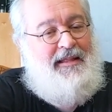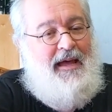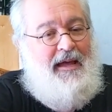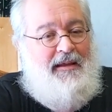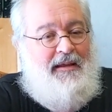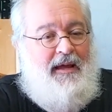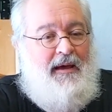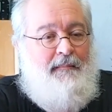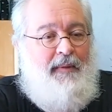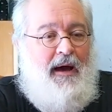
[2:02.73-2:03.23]

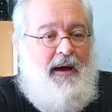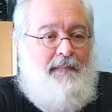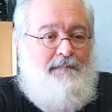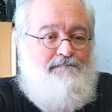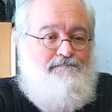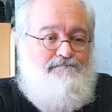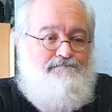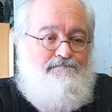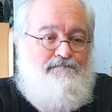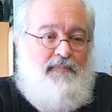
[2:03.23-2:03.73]
that come up.
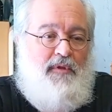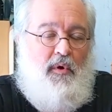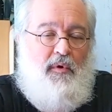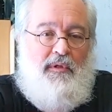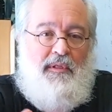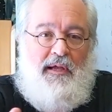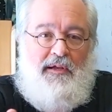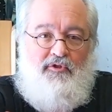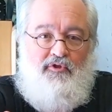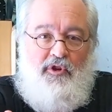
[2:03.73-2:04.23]
No
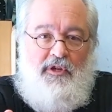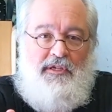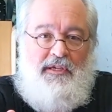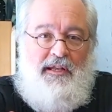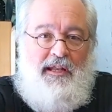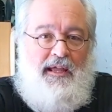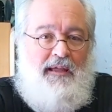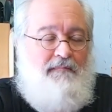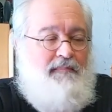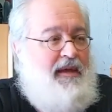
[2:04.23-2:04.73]

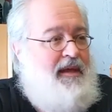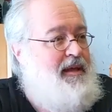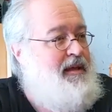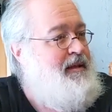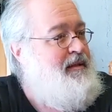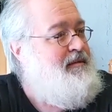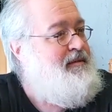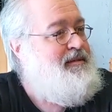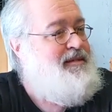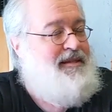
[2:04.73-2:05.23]
electricity
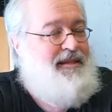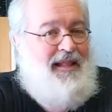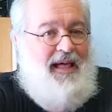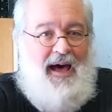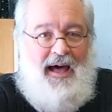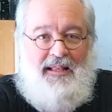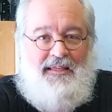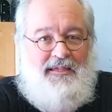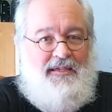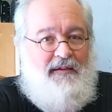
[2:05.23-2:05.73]
means
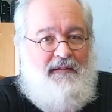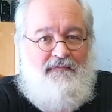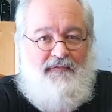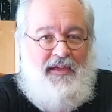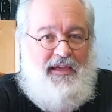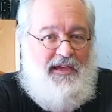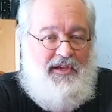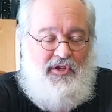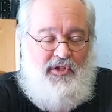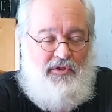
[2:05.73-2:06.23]
lots
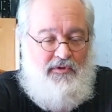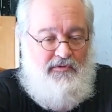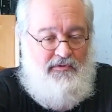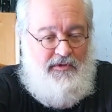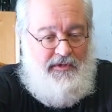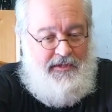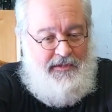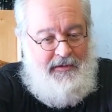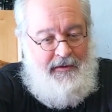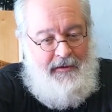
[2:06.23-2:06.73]
of
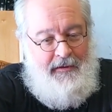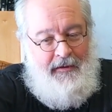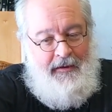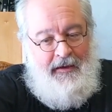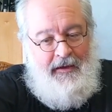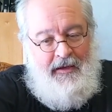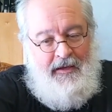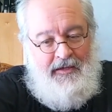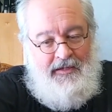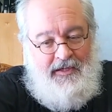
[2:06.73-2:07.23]
issues.
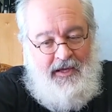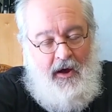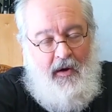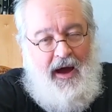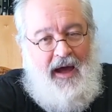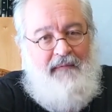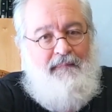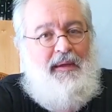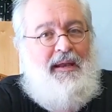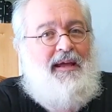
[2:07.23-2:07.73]
So
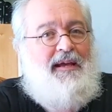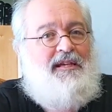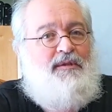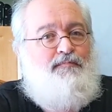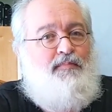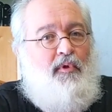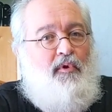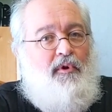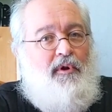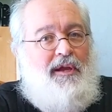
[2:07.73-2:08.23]
I've been
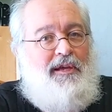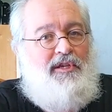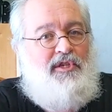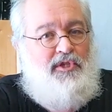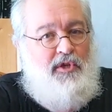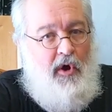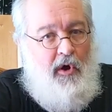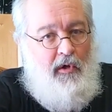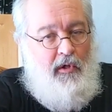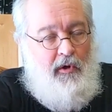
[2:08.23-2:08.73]
exploring
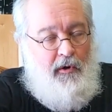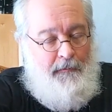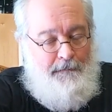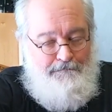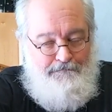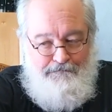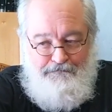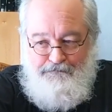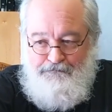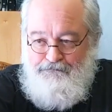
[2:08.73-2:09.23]
solar.
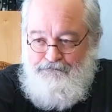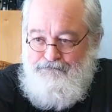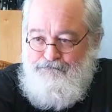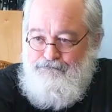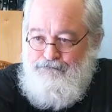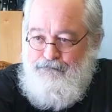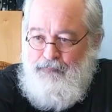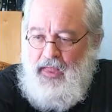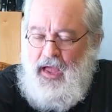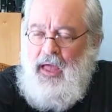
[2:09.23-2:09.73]

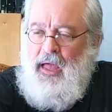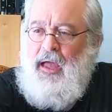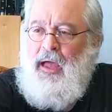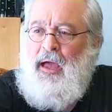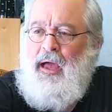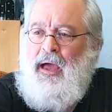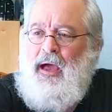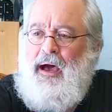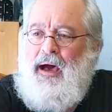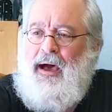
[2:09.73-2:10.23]

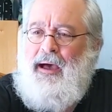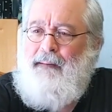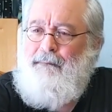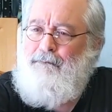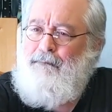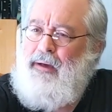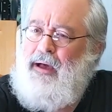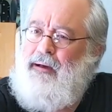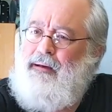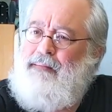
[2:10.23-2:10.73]

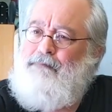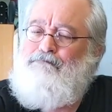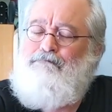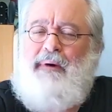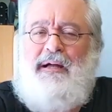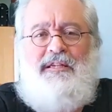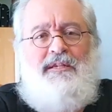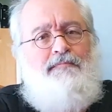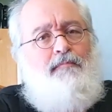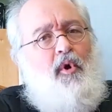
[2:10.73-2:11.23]
I'm
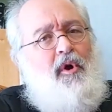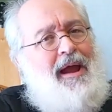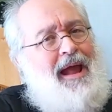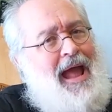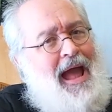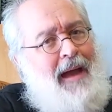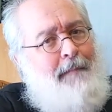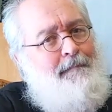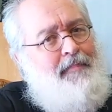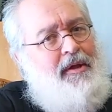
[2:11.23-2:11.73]
much more
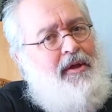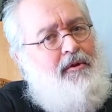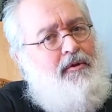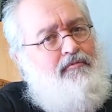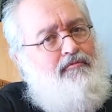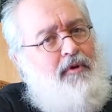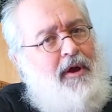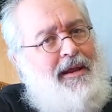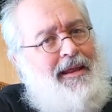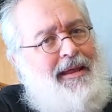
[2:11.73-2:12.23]
happier
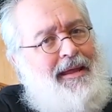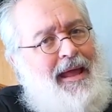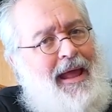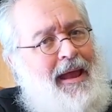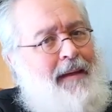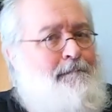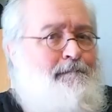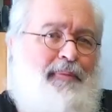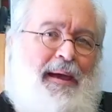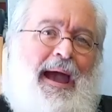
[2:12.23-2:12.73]
running
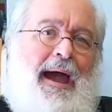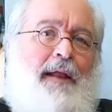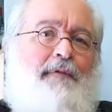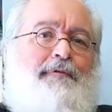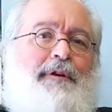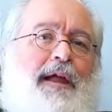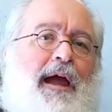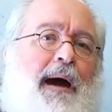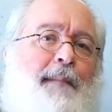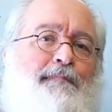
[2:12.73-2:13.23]
a
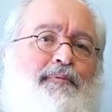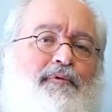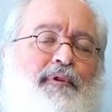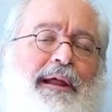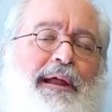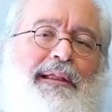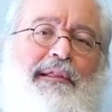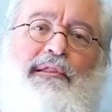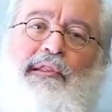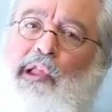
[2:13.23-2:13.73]
battery-operated